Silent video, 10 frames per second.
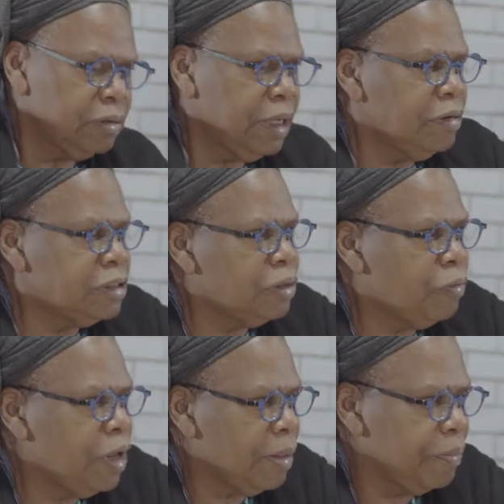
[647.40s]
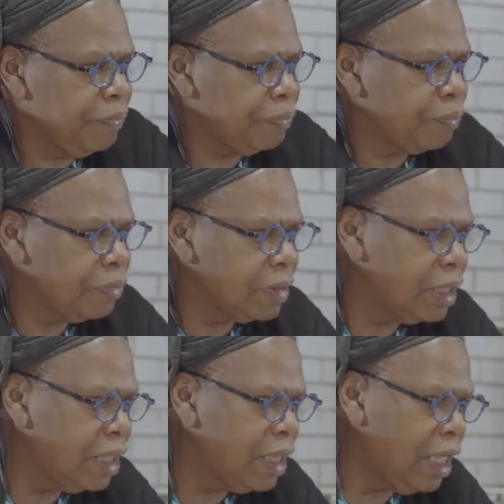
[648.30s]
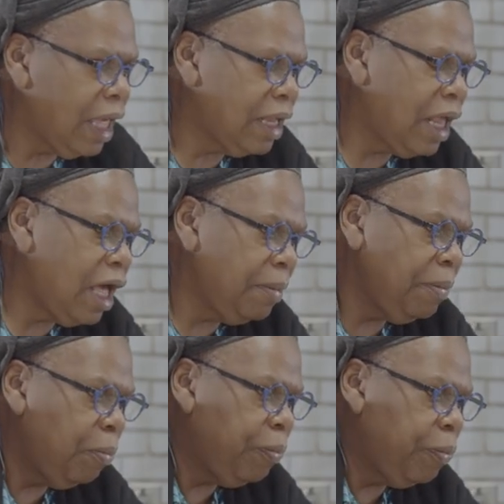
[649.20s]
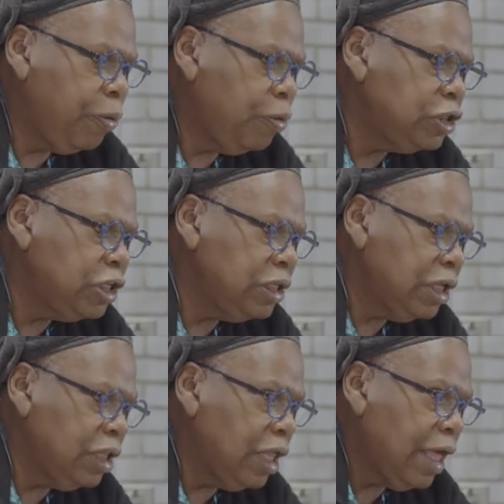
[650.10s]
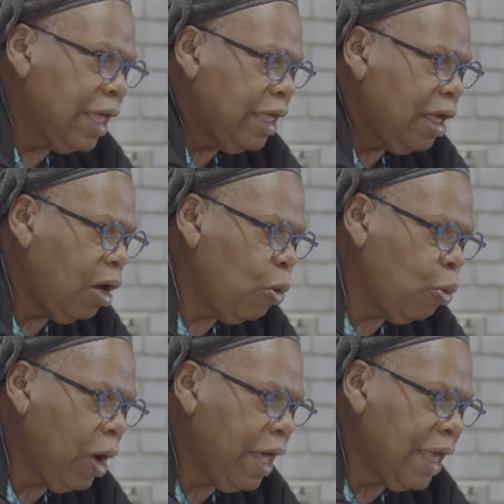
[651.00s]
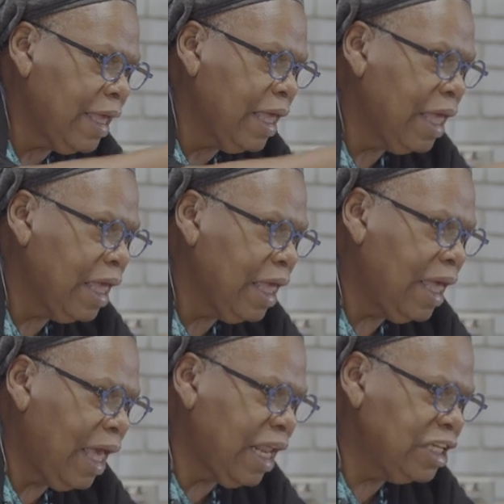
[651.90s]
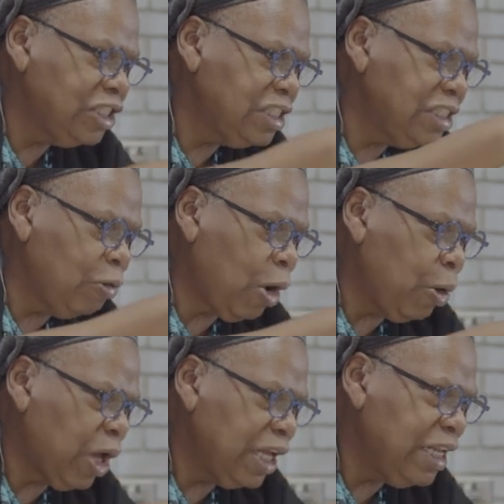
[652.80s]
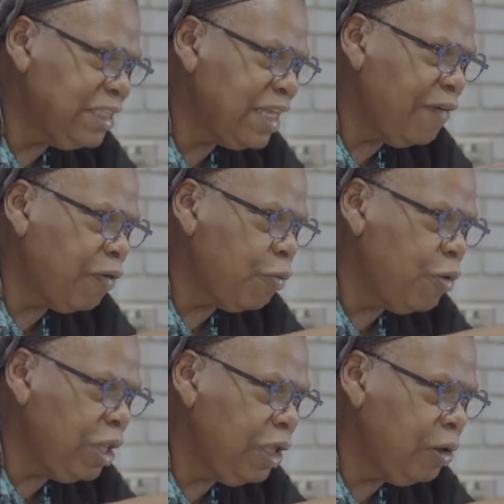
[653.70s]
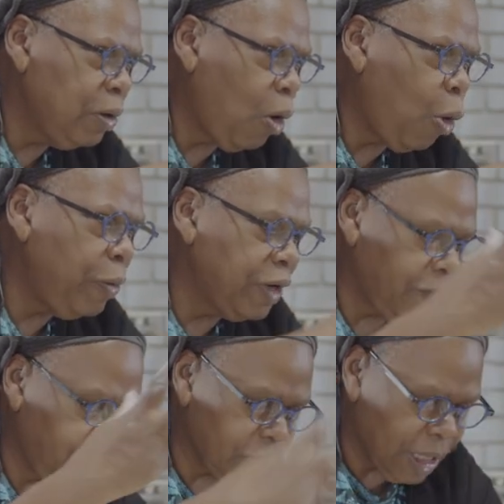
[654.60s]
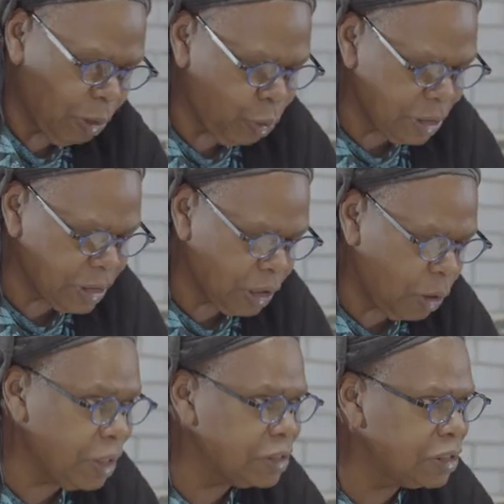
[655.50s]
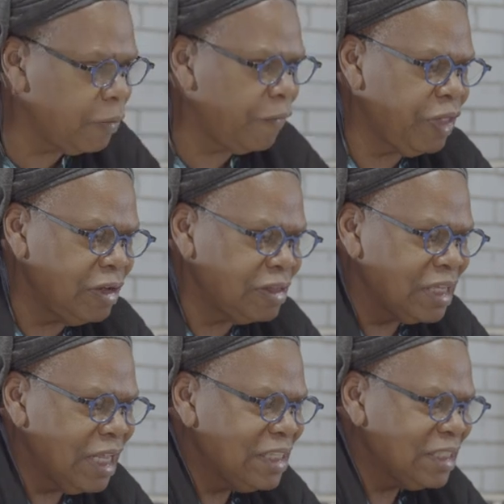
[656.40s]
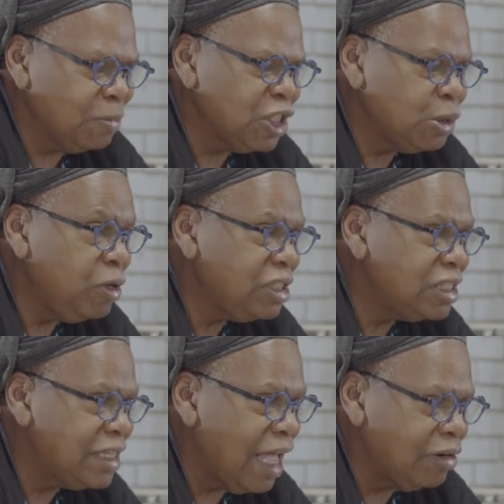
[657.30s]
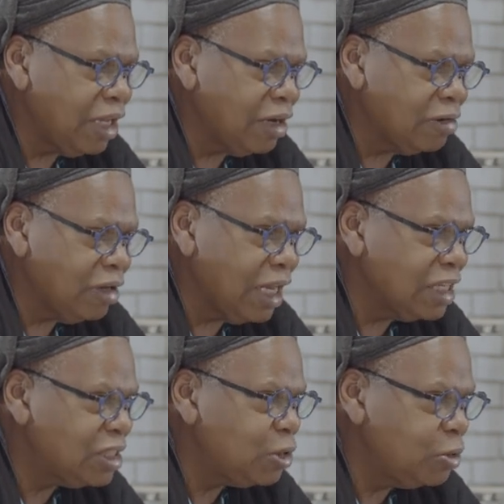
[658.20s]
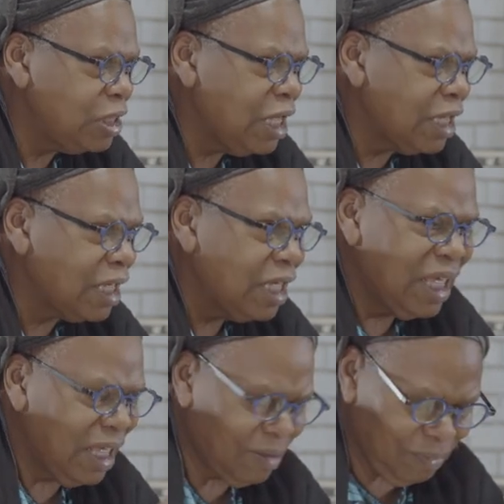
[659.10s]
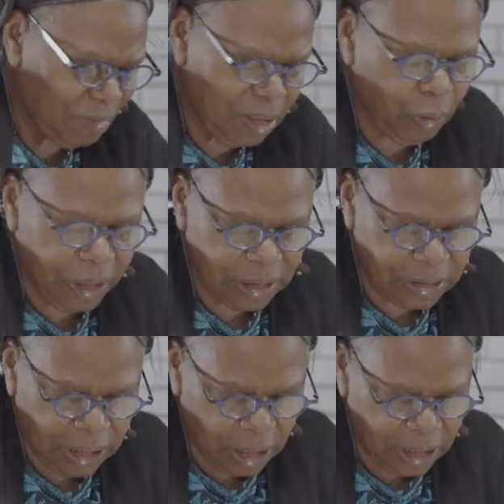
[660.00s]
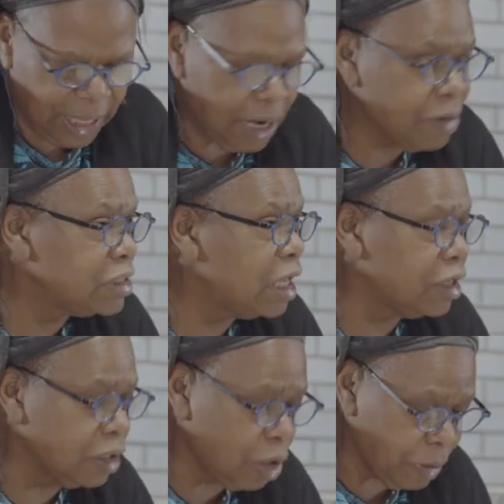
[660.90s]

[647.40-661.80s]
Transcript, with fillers: So here's the rim and I'm pushing the clay away and I just, I, I need to have a really good opening for the wind to go in. So if there's some schmutz down here and it's too thick, the wind is, uh, the air is not going to